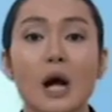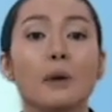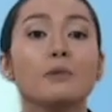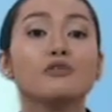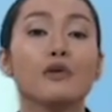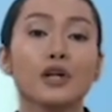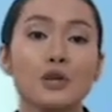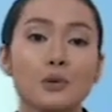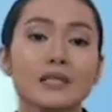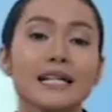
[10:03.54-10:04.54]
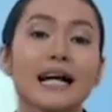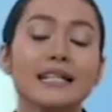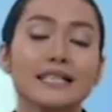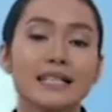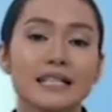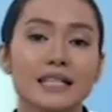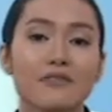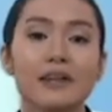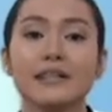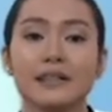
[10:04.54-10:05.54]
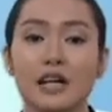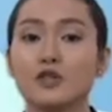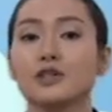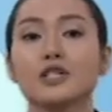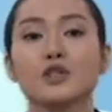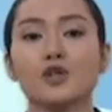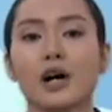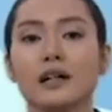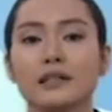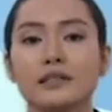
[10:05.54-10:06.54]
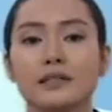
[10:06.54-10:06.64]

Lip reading: before using addictive and dangerous drugs.